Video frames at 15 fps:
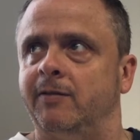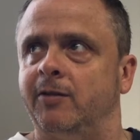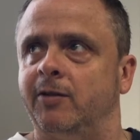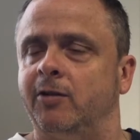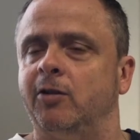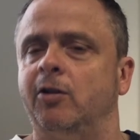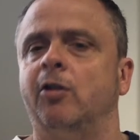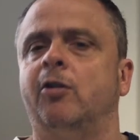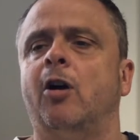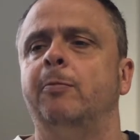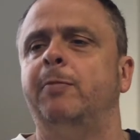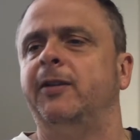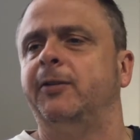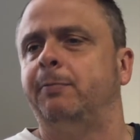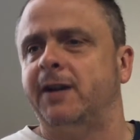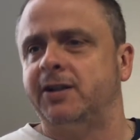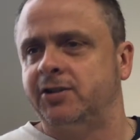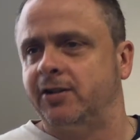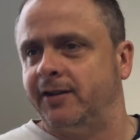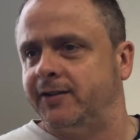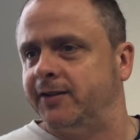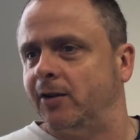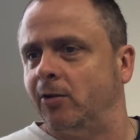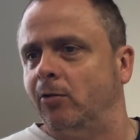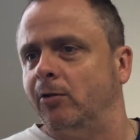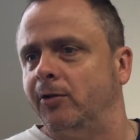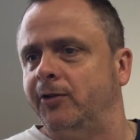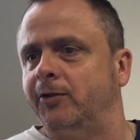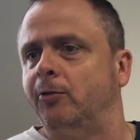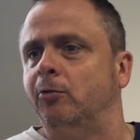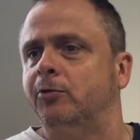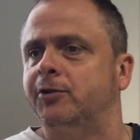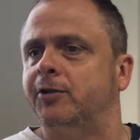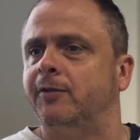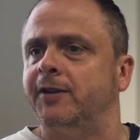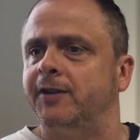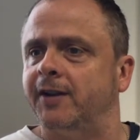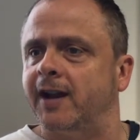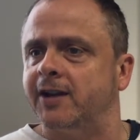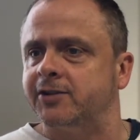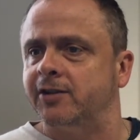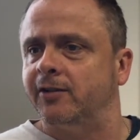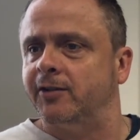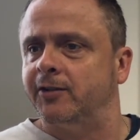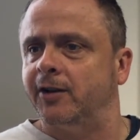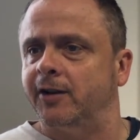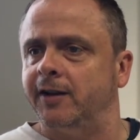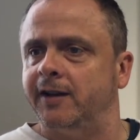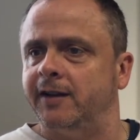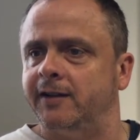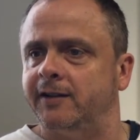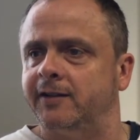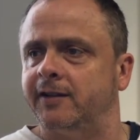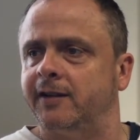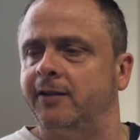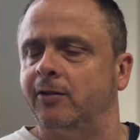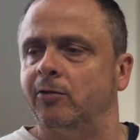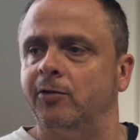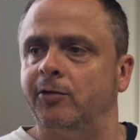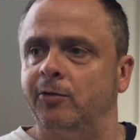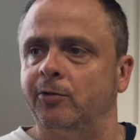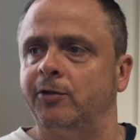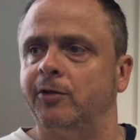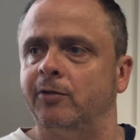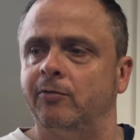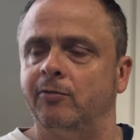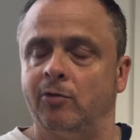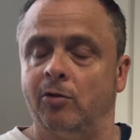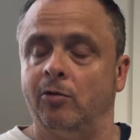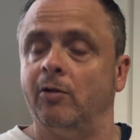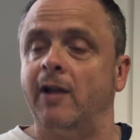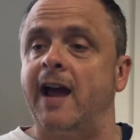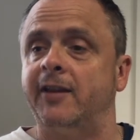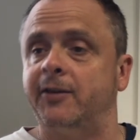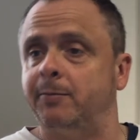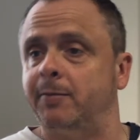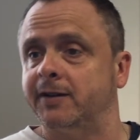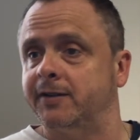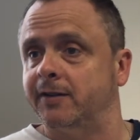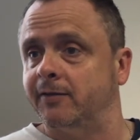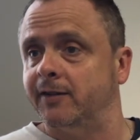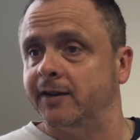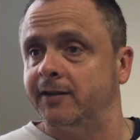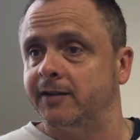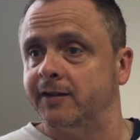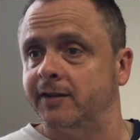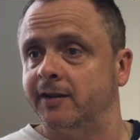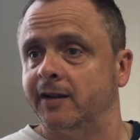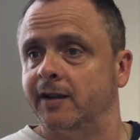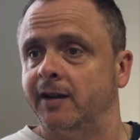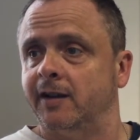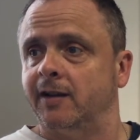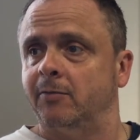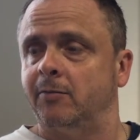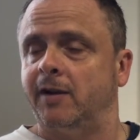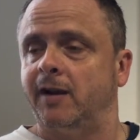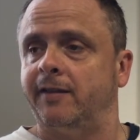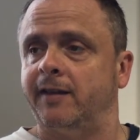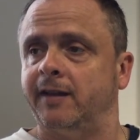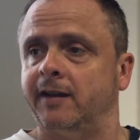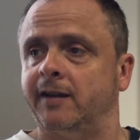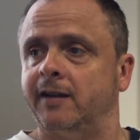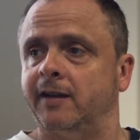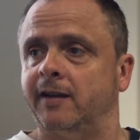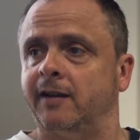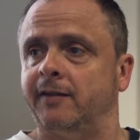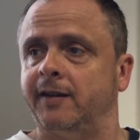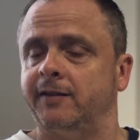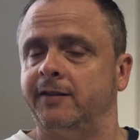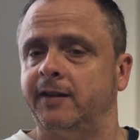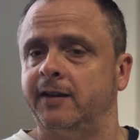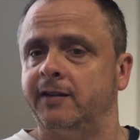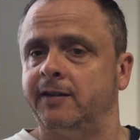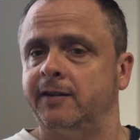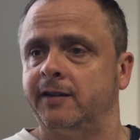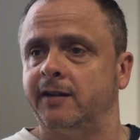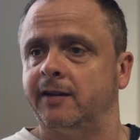you can't be a specialist in all sorts of international studies and all aspects of this. But I think this